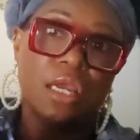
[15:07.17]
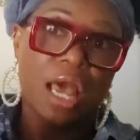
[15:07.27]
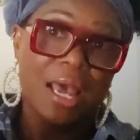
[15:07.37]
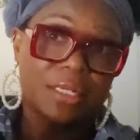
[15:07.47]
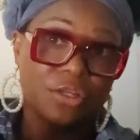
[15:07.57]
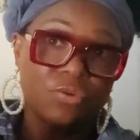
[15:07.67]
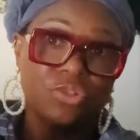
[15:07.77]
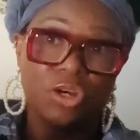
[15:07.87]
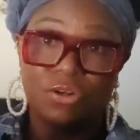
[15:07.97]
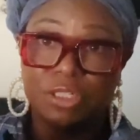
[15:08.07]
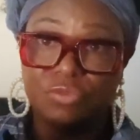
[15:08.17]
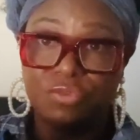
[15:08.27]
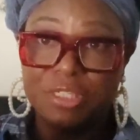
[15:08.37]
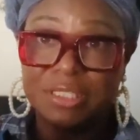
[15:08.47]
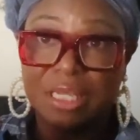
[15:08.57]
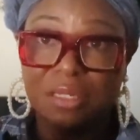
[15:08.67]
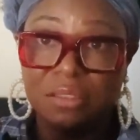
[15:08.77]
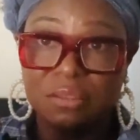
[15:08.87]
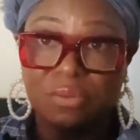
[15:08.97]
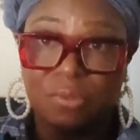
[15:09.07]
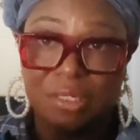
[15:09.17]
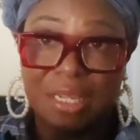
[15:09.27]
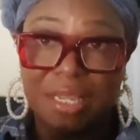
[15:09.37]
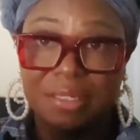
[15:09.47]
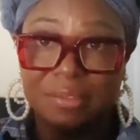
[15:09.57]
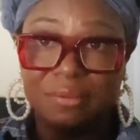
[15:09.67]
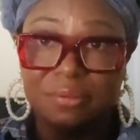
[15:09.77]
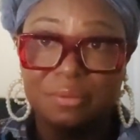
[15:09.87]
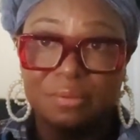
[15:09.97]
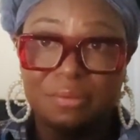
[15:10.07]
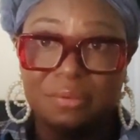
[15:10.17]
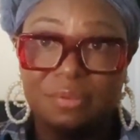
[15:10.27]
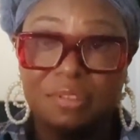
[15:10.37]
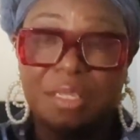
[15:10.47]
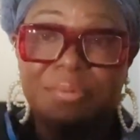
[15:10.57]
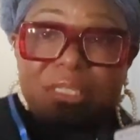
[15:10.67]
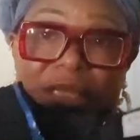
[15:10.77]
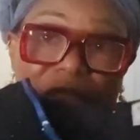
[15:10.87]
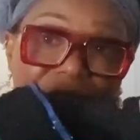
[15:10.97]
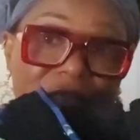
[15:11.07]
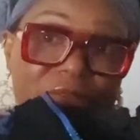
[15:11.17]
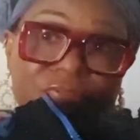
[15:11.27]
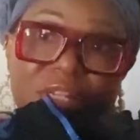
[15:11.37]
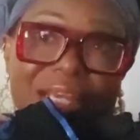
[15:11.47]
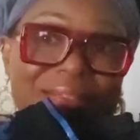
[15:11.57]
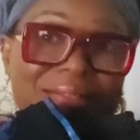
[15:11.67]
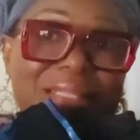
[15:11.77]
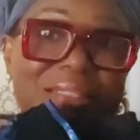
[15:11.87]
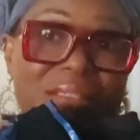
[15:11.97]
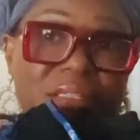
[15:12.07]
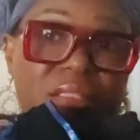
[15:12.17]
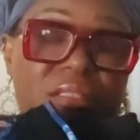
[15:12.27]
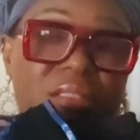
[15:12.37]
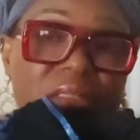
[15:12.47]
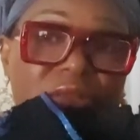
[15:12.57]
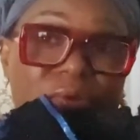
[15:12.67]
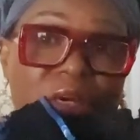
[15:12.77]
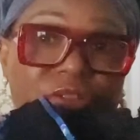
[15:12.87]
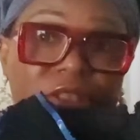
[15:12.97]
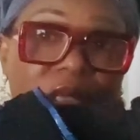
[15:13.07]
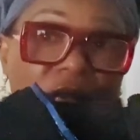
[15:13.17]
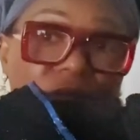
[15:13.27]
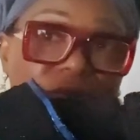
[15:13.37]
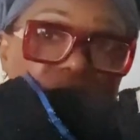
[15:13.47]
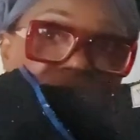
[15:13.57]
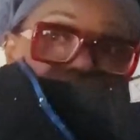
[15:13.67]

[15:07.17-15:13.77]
I told y'all these resellers online, they be selling this for like 60 to a $100.